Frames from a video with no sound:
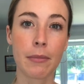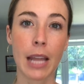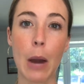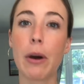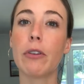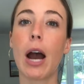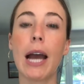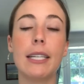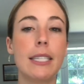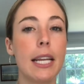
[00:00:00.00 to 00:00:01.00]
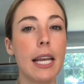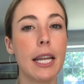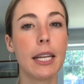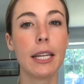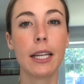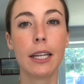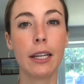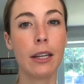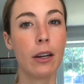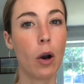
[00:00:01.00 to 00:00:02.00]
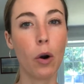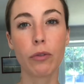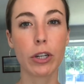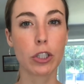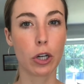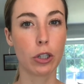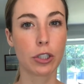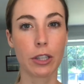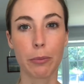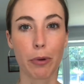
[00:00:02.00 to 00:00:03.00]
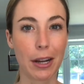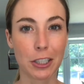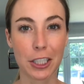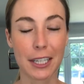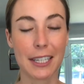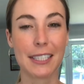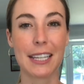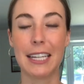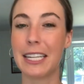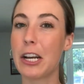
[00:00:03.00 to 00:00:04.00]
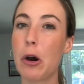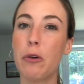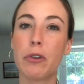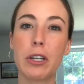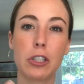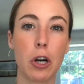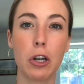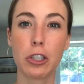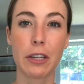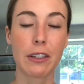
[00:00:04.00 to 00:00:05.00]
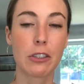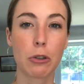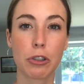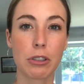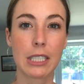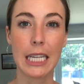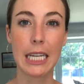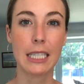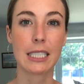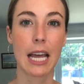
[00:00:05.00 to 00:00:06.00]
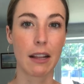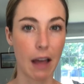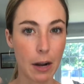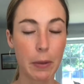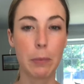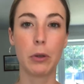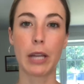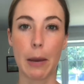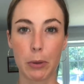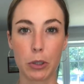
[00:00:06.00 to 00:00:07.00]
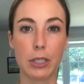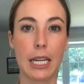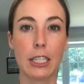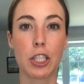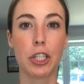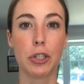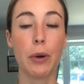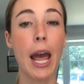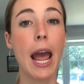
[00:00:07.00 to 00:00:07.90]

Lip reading: However, I didn't overindulge in the brunches, I didn't overindulge in the social scenes that a lot of people get pulled into,